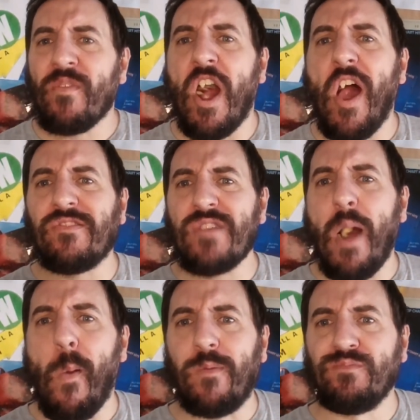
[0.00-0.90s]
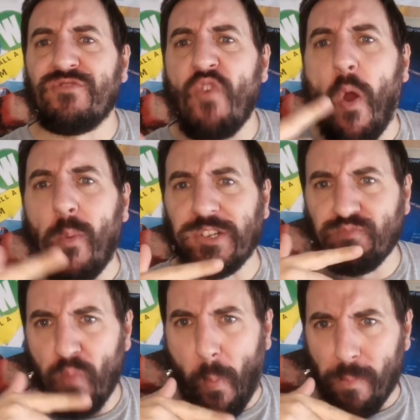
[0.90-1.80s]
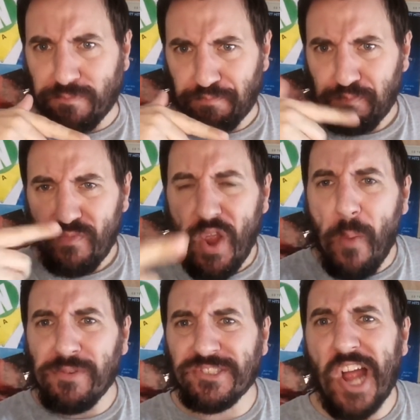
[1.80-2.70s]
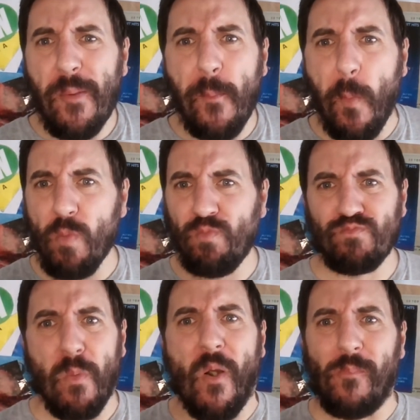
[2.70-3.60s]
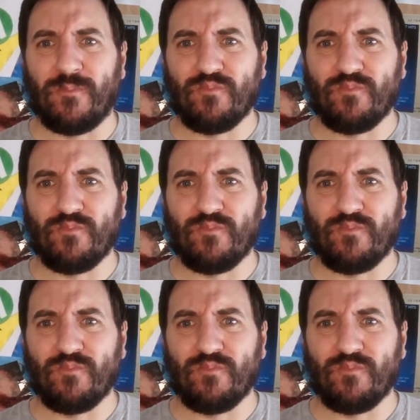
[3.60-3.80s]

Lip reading: eat an apple before we present. But